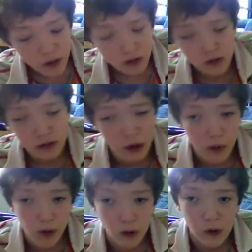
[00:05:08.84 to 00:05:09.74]

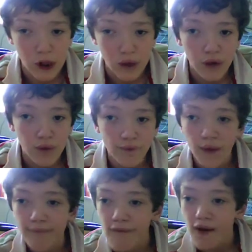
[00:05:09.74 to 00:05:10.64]
Drupal.
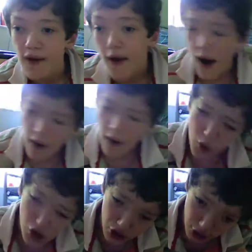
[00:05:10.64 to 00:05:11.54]
I'm
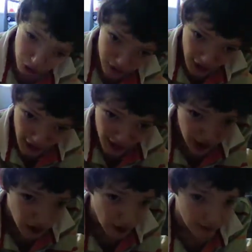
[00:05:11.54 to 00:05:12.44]
not using
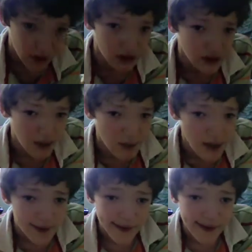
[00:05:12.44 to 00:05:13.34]
either of those. I'm
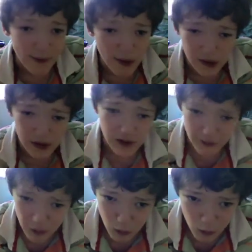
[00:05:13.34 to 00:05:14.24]
I'm using a
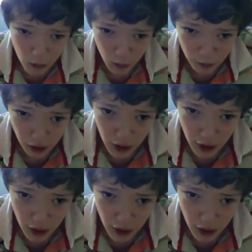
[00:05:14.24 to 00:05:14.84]
tool called